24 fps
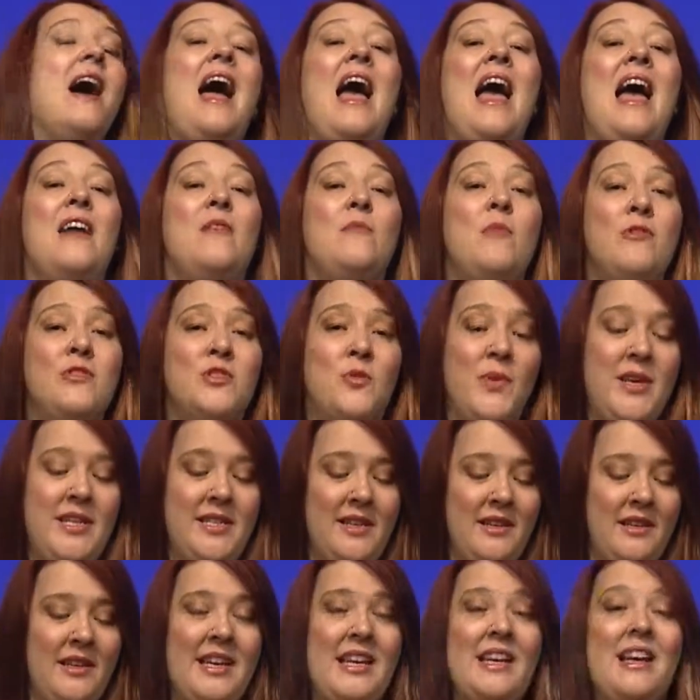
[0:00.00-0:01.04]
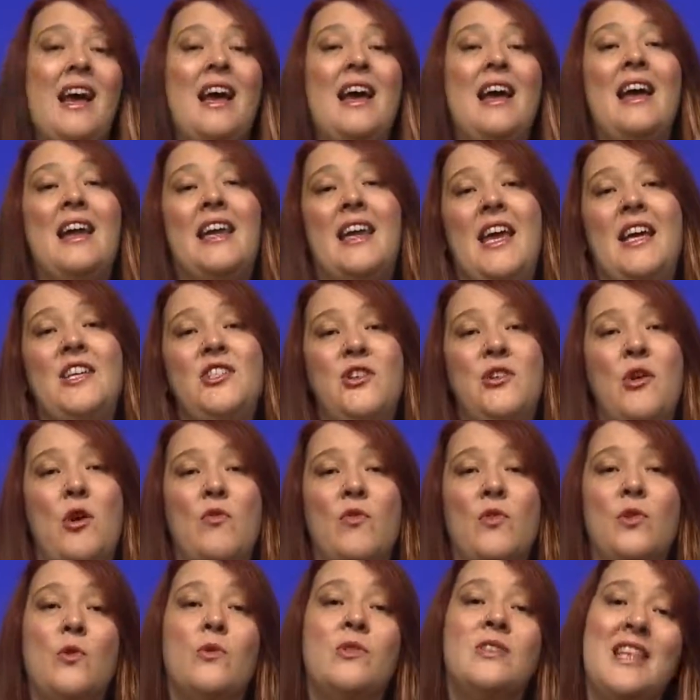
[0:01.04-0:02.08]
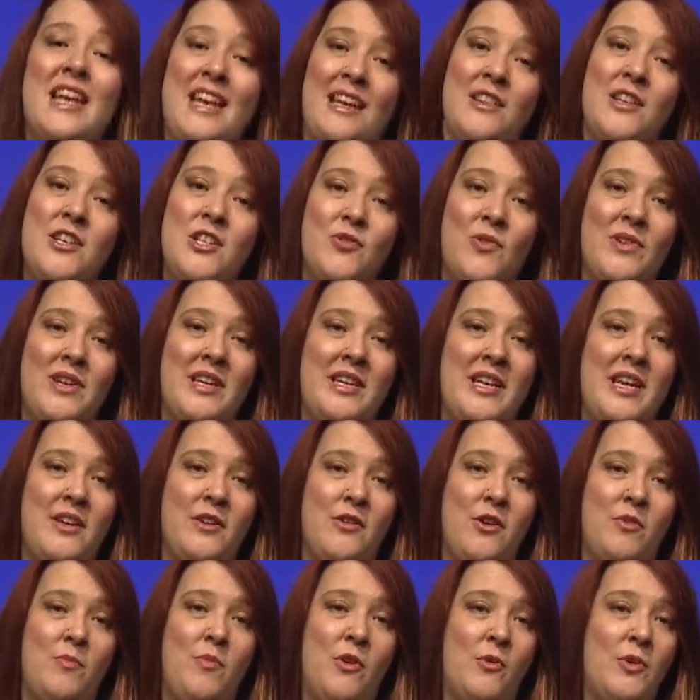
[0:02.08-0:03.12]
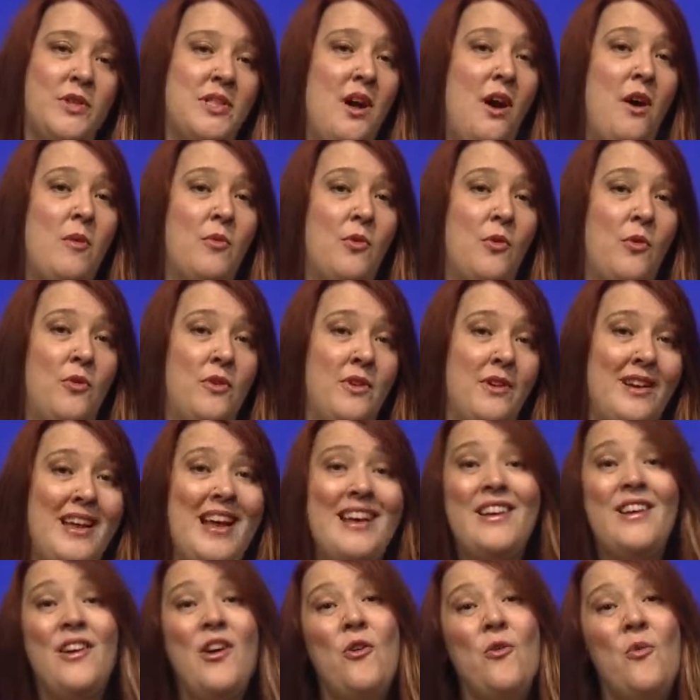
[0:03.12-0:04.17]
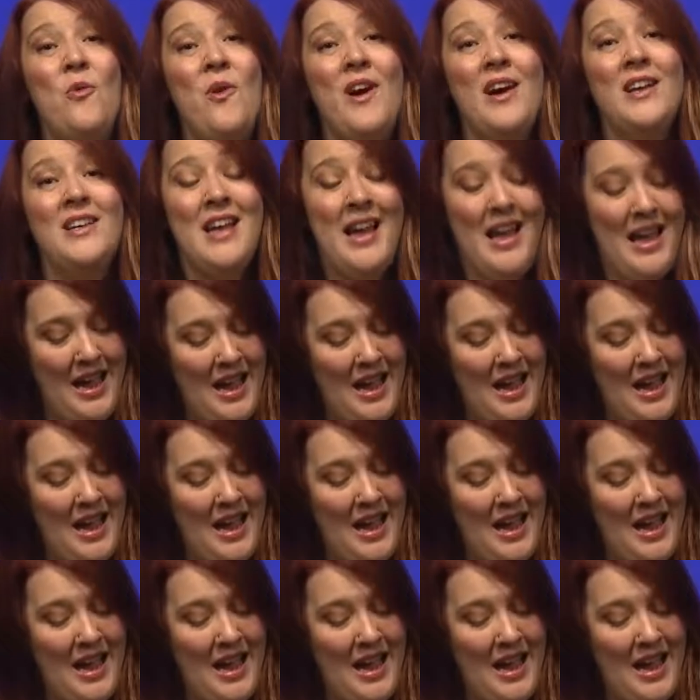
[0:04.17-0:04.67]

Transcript: and most recently, Kitchen Overlord's Illustrated Geek Cookbook with Tom Gordon. And you know what?